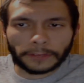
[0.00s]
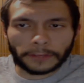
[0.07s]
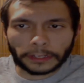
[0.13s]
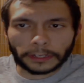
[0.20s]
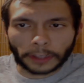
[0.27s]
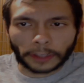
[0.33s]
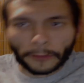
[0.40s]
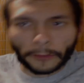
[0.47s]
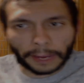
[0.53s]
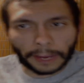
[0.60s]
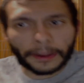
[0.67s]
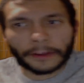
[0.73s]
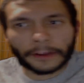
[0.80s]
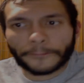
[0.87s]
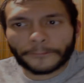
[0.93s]
going
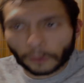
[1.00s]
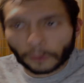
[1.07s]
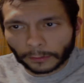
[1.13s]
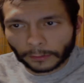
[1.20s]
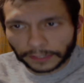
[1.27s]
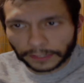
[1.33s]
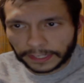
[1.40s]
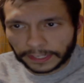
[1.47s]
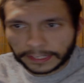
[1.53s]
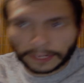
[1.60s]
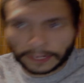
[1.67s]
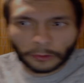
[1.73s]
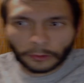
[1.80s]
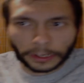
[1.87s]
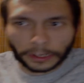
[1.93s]
about a formal
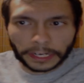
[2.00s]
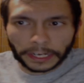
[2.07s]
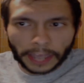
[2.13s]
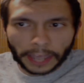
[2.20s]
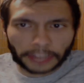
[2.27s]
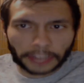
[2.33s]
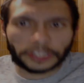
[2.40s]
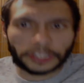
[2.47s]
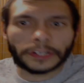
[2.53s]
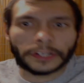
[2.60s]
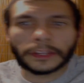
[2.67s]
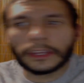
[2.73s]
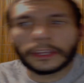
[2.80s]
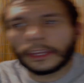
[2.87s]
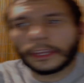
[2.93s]
system or deduction.
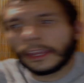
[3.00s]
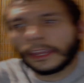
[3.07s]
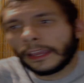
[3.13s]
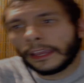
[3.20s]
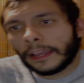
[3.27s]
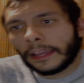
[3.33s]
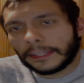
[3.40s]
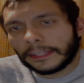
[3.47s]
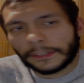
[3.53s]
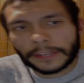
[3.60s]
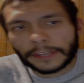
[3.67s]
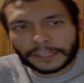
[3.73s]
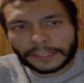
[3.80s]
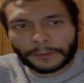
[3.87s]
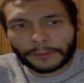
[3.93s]
And so
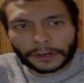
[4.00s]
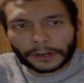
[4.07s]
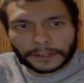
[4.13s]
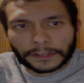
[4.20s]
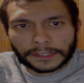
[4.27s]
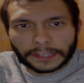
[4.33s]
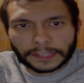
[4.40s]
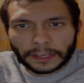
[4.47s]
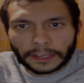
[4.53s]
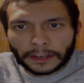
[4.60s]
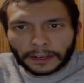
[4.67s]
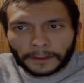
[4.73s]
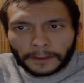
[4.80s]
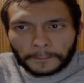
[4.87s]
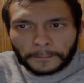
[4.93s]
this births,
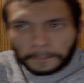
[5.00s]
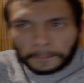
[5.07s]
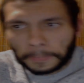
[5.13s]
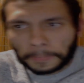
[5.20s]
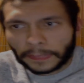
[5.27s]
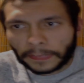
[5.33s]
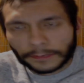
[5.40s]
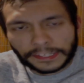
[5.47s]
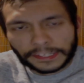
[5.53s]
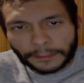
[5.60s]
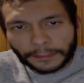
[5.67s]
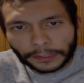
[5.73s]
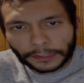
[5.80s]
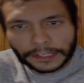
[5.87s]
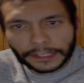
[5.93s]

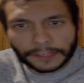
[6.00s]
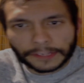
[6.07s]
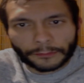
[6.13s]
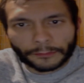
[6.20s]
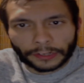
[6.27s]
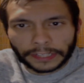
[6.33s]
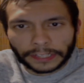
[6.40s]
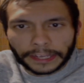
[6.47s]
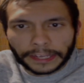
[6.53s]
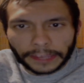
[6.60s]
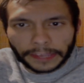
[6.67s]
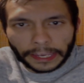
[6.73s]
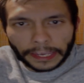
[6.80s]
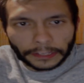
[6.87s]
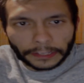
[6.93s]
symbolism really in
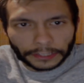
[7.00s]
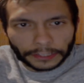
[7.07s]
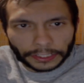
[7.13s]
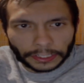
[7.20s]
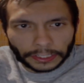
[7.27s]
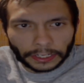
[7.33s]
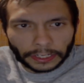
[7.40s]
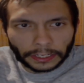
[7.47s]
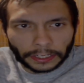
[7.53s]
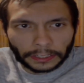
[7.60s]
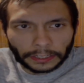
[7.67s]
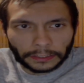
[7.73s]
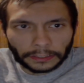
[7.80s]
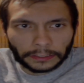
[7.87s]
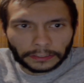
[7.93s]
the English
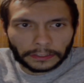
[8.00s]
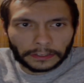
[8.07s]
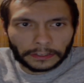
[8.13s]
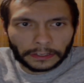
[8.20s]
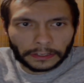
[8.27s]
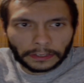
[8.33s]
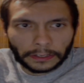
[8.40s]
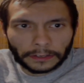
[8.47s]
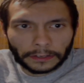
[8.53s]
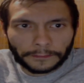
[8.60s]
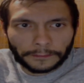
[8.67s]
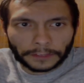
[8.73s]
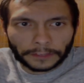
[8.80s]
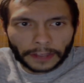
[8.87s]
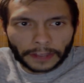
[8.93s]

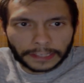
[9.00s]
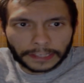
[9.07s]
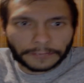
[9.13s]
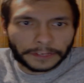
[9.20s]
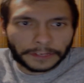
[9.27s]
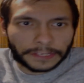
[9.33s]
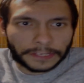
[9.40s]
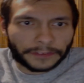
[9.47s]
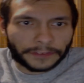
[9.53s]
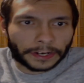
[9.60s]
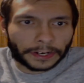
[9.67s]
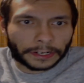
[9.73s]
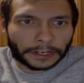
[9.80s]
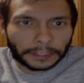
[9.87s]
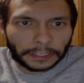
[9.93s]
philosophy
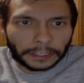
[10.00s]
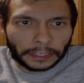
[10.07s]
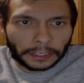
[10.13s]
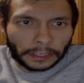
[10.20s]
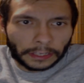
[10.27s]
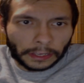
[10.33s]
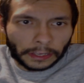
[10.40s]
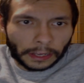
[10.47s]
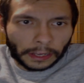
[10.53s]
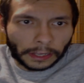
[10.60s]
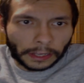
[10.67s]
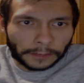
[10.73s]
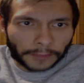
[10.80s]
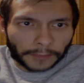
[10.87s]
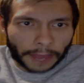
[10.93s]
sphere.
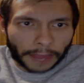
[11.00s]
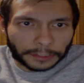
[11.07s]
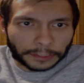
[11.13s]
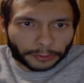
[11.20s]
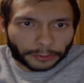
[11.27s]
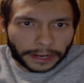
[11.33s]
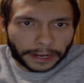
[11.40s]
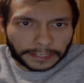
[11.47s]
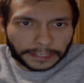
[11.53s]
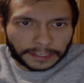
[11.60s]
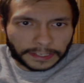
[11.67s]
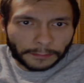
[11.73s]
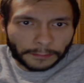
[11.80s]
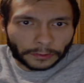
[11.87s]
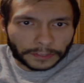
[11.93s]
of algebraic
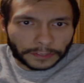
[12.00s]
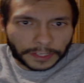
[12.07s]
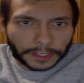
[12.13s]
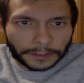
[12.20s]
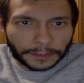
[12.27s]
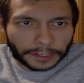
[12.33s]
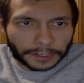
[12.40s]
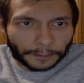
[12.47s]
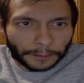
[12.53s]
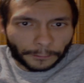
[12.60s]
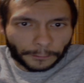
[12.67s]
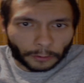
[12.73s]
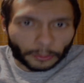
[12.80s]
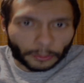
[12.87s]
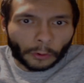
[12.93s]
symbols used in a
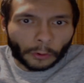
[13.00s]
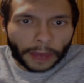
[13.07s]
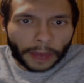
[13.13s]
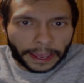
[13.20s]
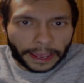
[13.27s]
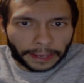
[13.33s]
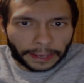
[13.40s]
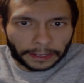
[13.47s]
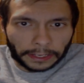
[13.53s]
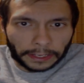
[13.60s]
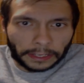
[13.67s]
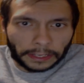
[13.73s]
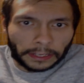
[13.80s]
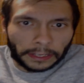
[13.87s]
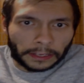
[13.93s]
formal way
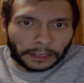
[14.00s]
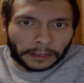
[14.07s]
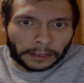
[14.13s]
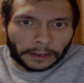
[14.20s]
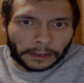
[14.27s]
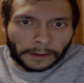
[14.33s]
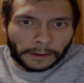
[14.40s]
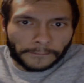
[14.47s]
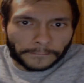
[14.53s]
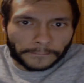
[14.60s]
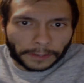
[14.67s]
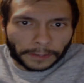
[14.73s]
of